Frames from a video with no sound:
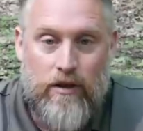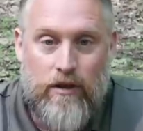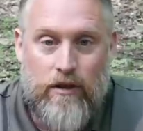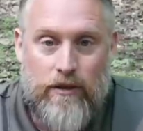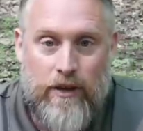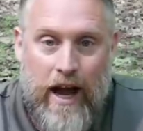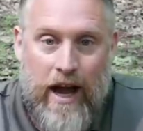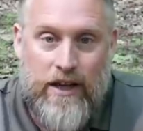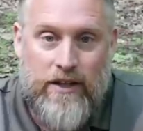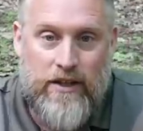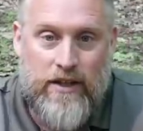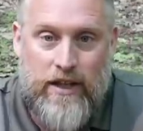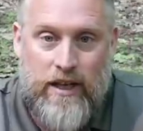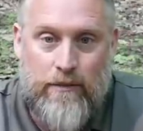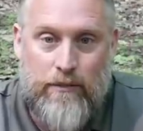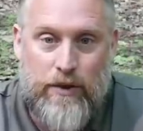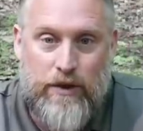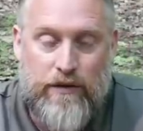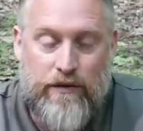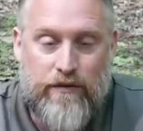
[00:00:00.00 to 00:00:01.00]
that team
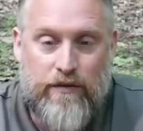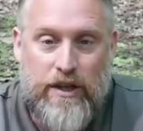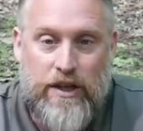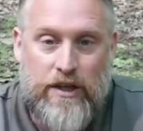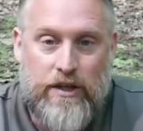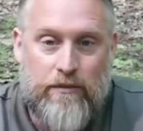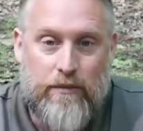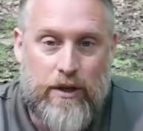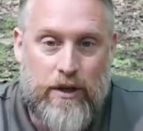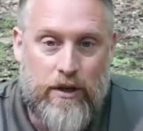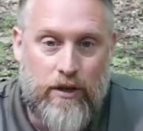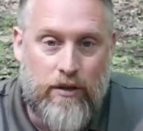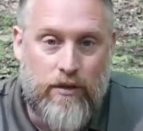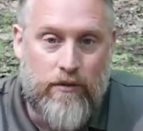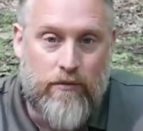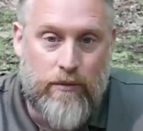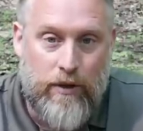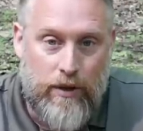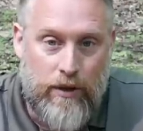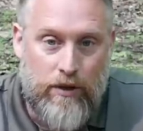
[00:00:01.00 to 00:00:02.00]
that's free to
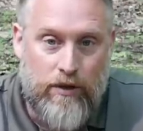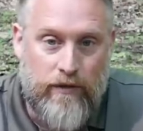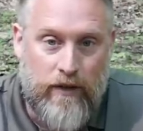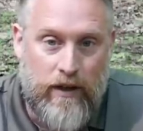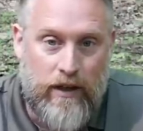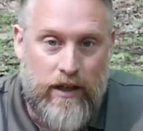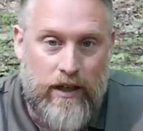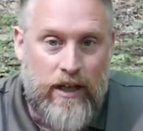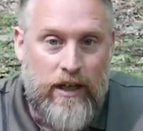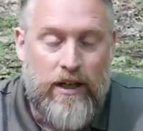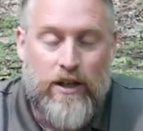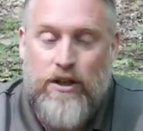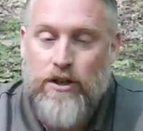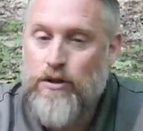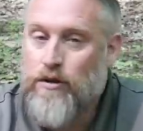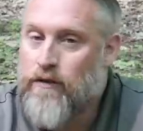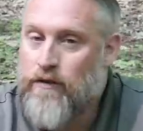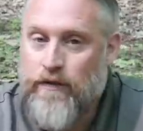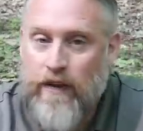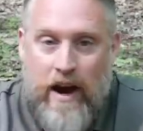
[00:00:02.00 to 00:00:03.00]
maneuver can
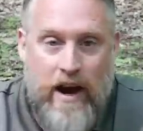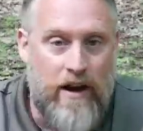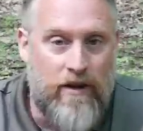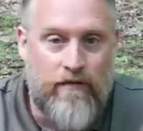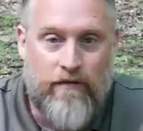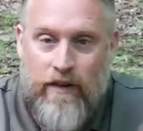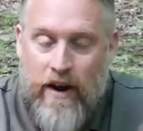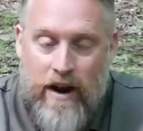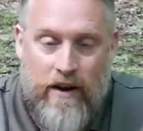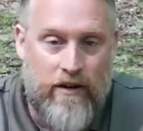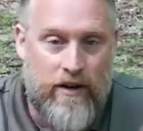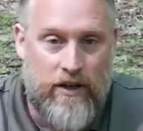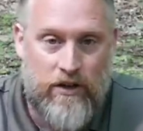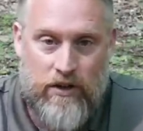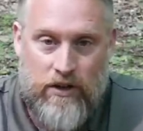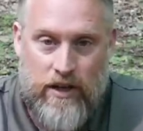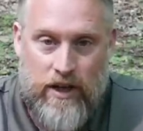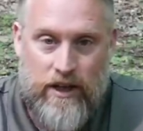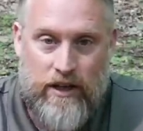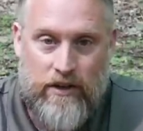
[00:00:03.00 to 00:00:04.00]
do
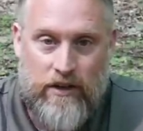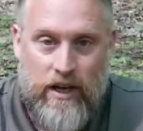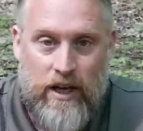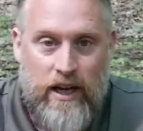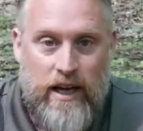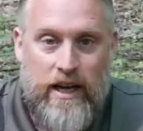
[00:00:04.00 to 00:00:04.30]
various things.